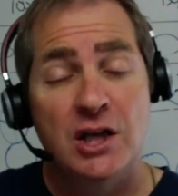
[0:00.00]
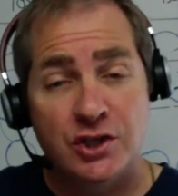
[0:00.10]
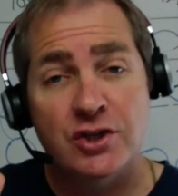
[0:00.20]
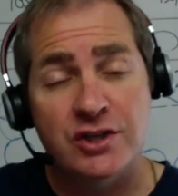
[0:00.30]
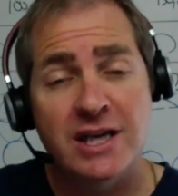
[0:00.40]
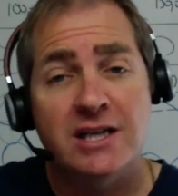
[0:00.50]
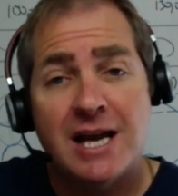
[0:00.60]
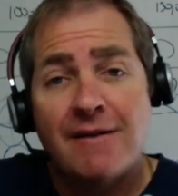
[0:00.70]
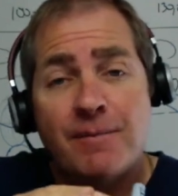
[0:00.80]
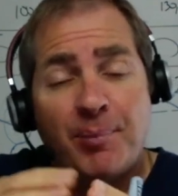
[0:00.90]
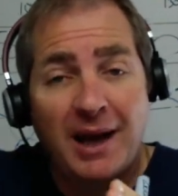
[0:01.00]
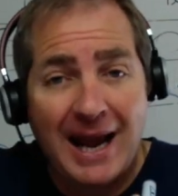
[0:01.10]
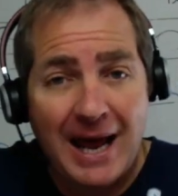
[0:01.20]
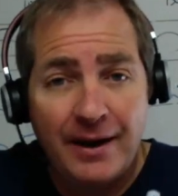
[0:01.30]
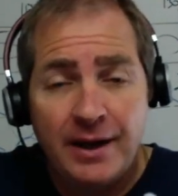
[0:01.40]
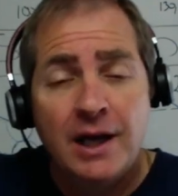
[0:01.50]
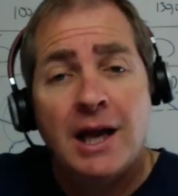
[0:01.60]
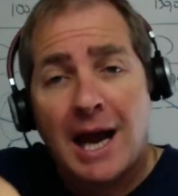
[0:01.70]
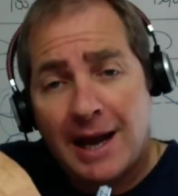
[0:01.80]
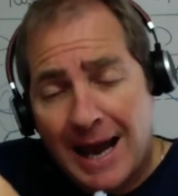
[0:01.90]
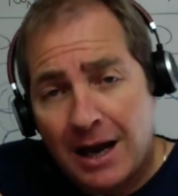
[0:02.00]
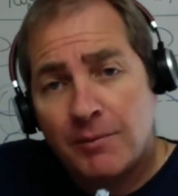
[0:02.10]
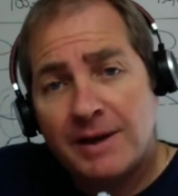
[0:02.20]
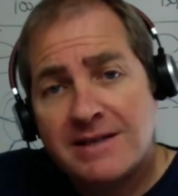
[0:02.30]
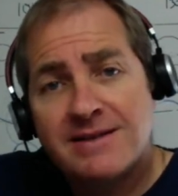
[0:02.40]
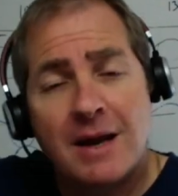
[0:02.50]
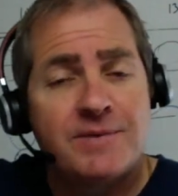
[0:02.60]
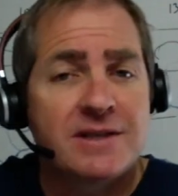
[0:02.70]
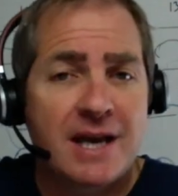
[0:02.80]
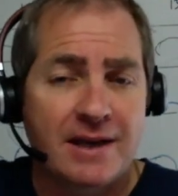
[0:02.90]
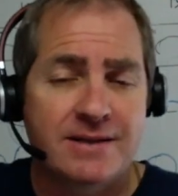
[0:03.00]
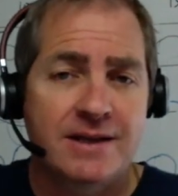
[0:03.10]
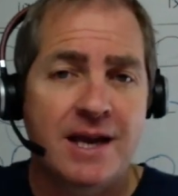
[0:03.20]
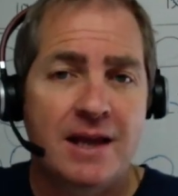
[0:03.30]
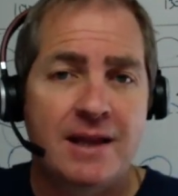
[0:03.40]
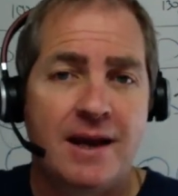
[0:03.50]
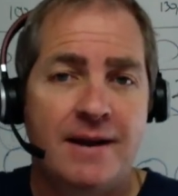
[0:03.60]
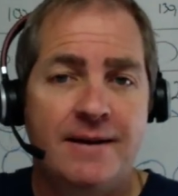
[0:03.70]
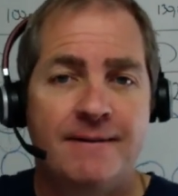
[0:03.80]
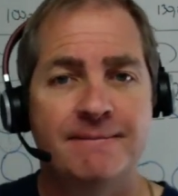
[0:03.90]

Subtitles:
Just needs to have a plan and how many steps it takes to get there.